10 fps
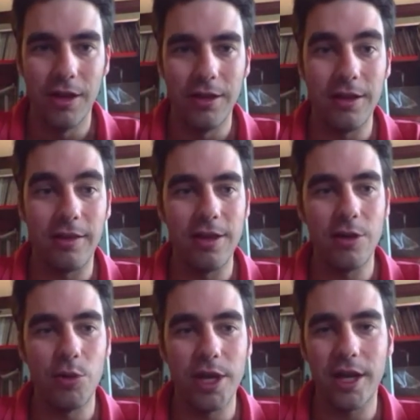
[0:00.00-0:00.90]
This
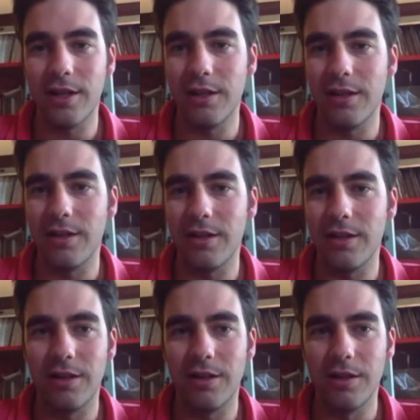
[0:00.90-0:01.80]
year we had
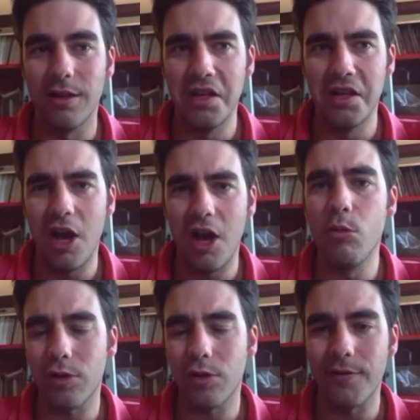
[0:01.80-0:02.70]

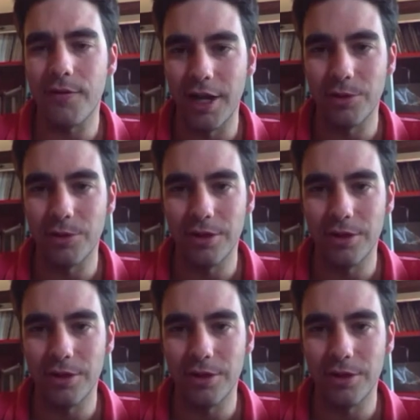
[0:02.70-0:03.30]
almost 700.